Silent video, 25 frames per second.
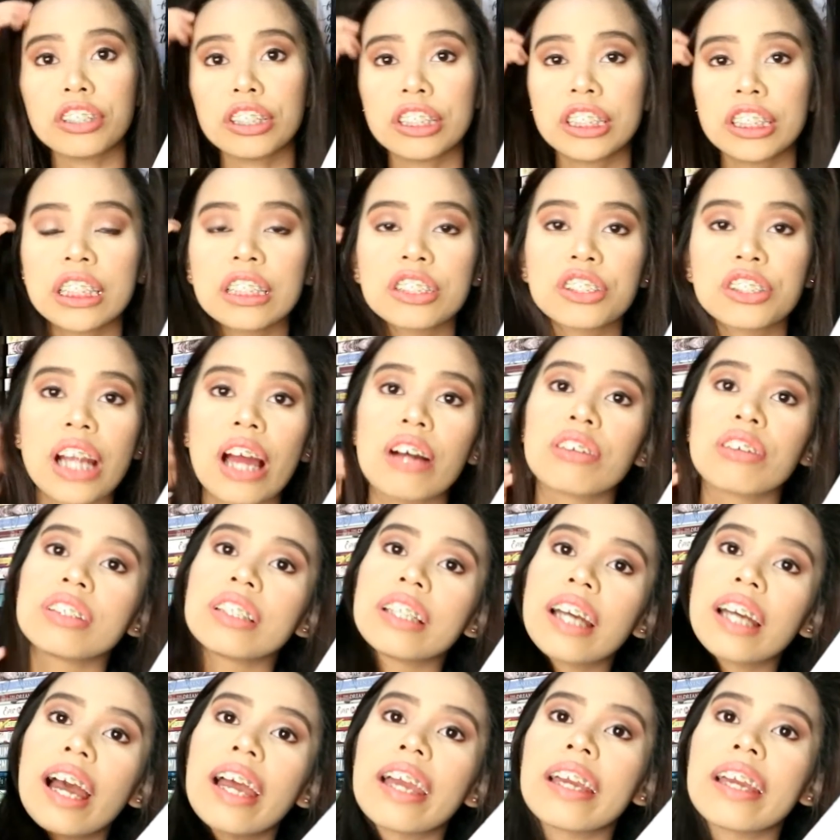she
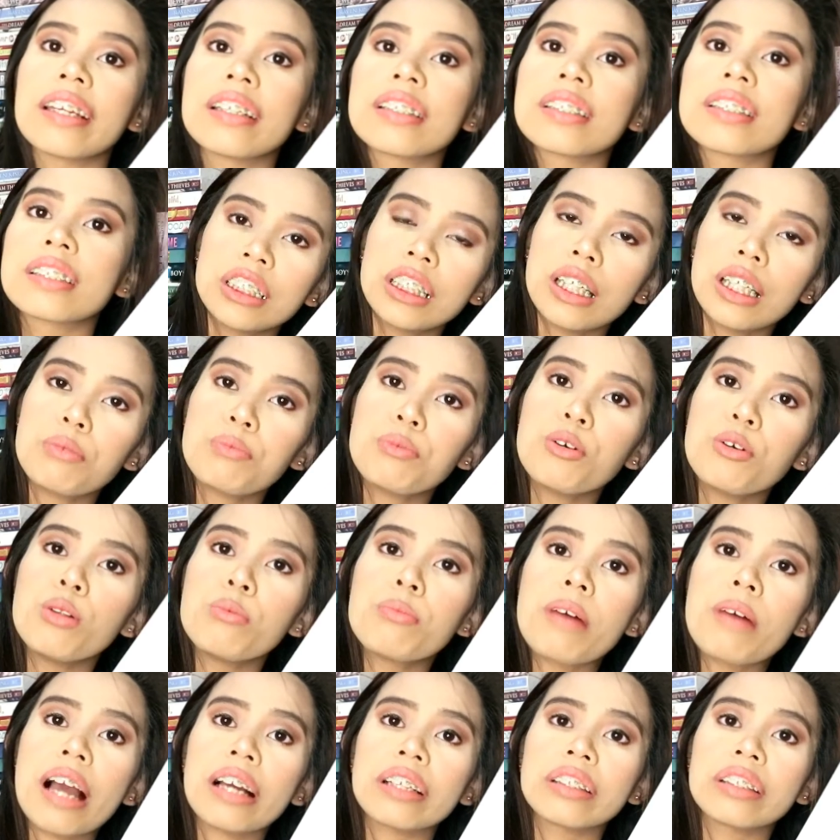drowned, guys, she can pull
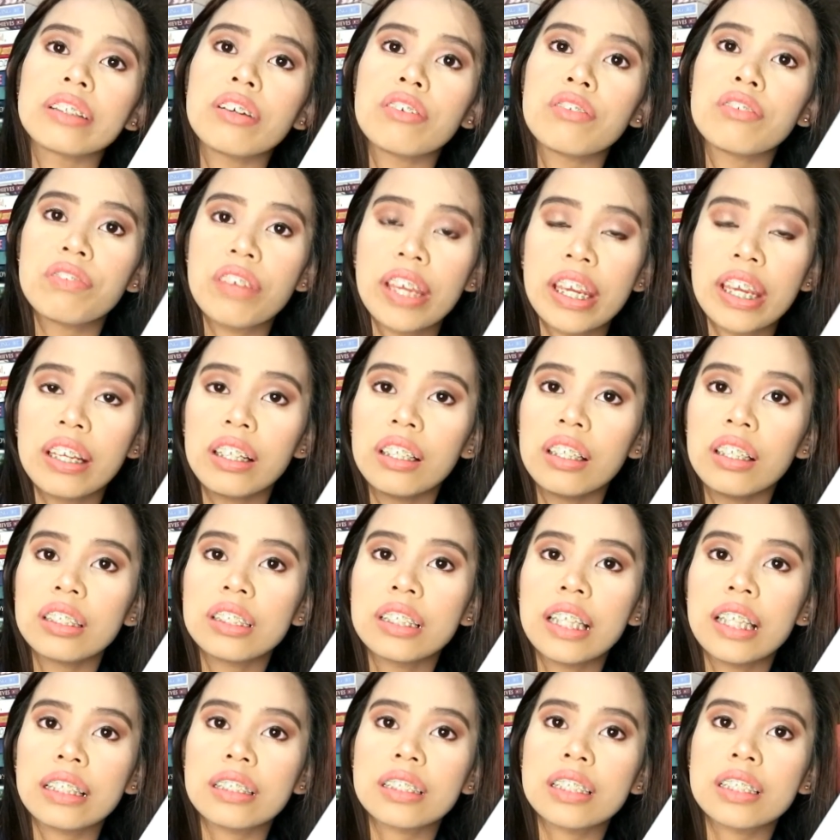back the
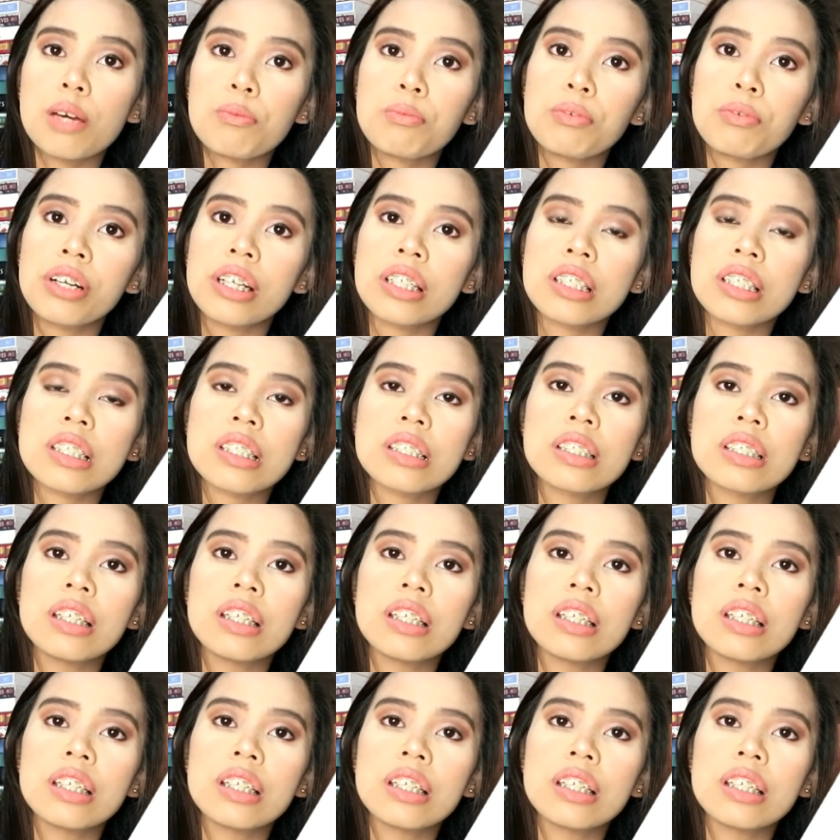veil that separates the